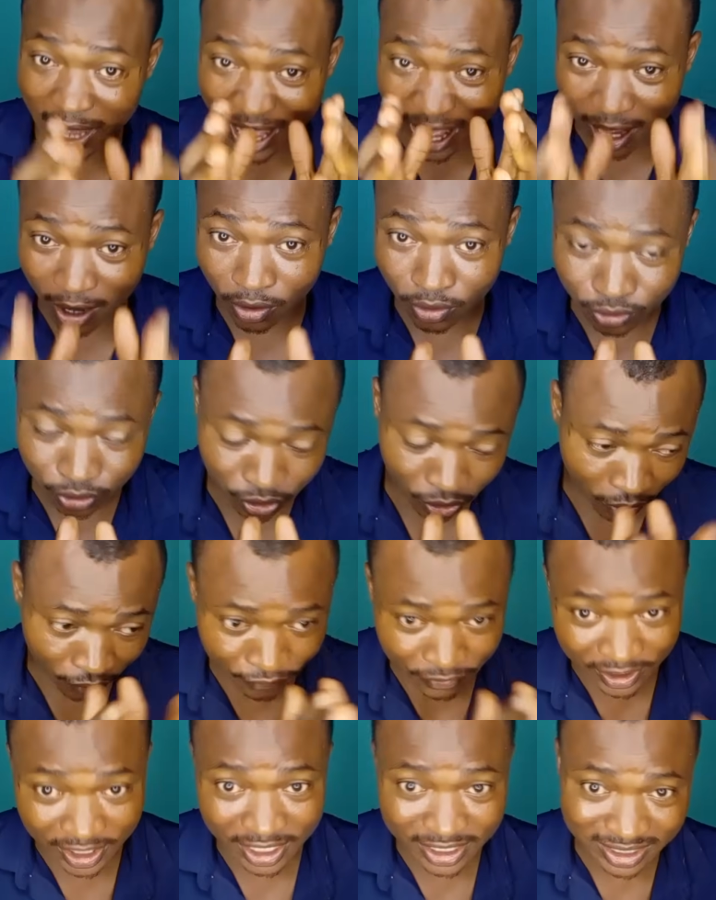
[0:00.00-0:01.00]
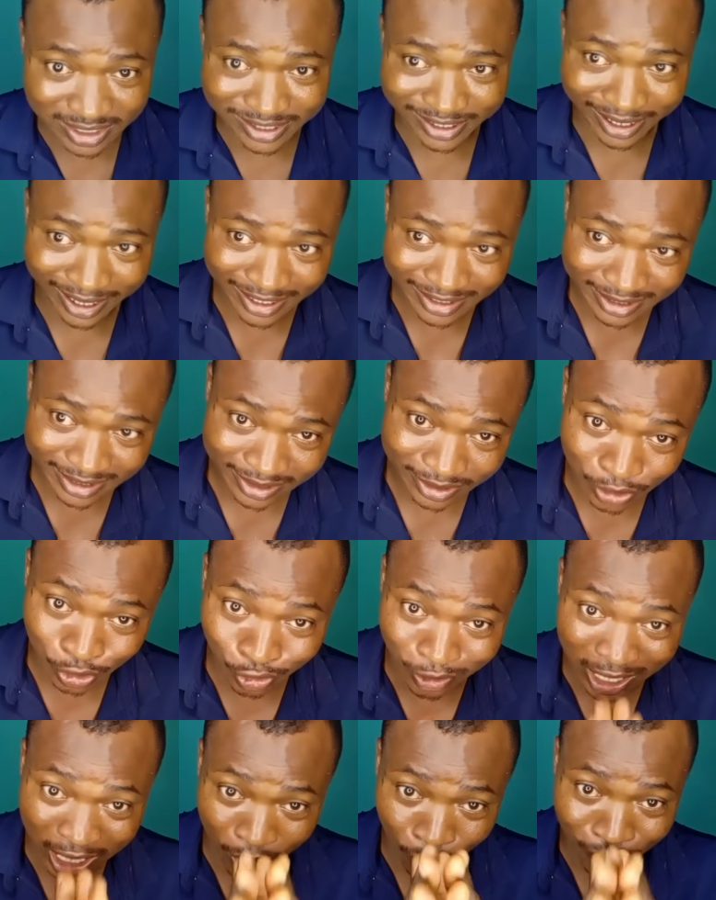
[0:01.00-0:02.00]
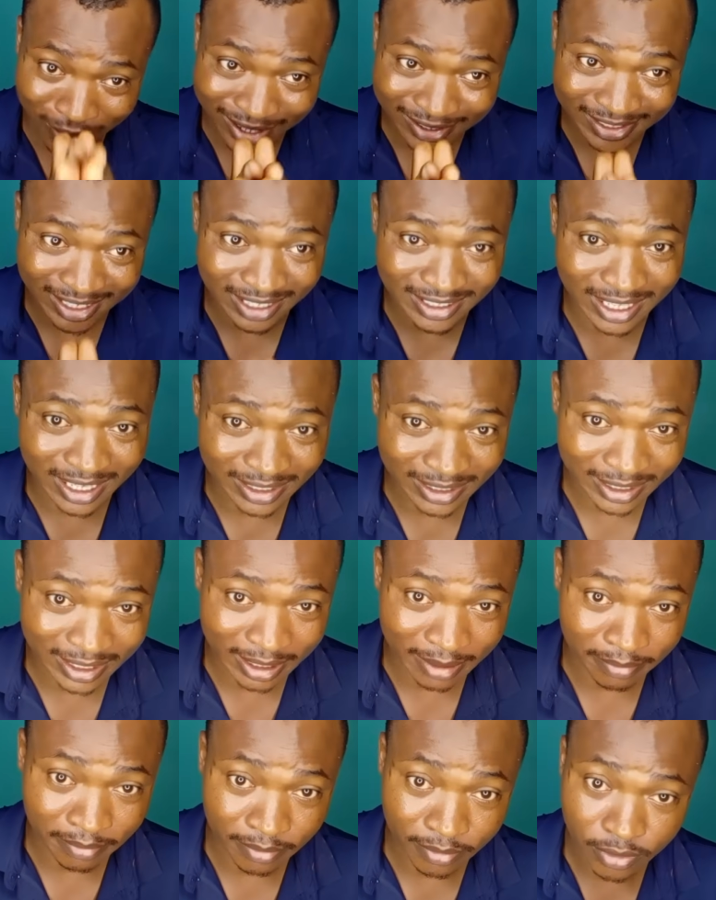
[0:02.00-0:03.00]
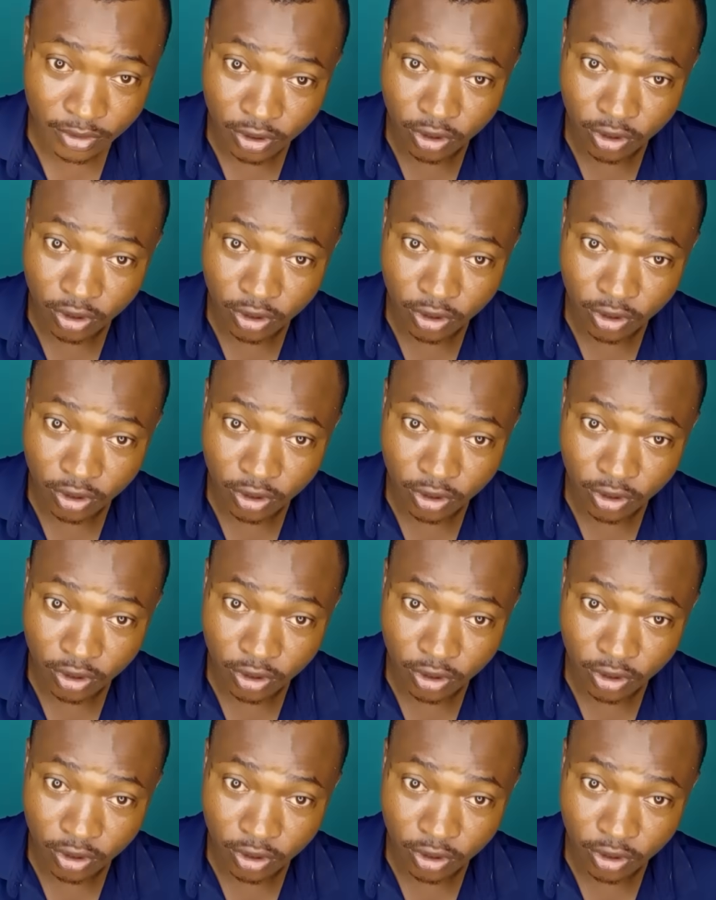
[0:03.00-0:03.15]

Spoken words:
out of distress. You are wiser than them.